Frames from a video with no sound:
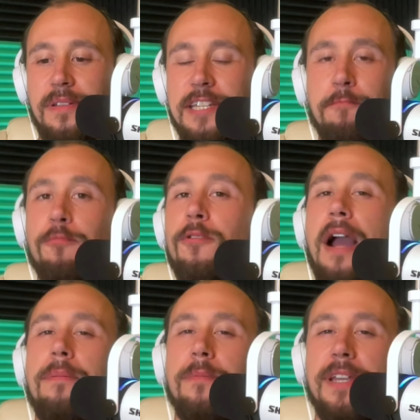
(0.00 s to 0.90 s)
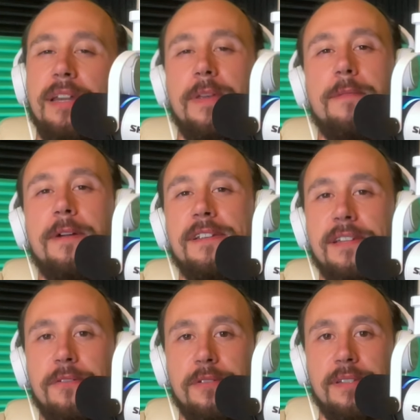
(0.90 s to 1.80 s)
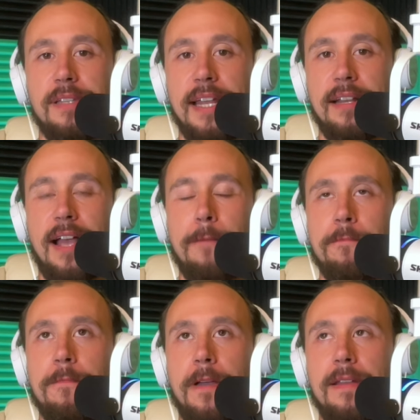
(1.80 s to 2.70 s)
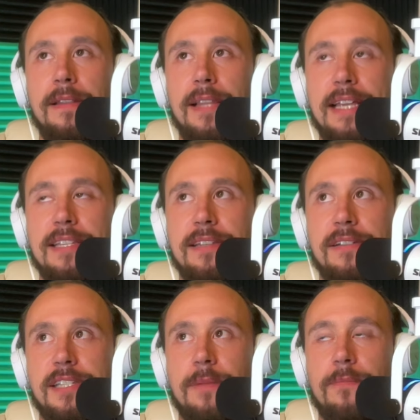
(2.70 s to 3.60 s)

is probably gonna be the person who's lit up, unless there's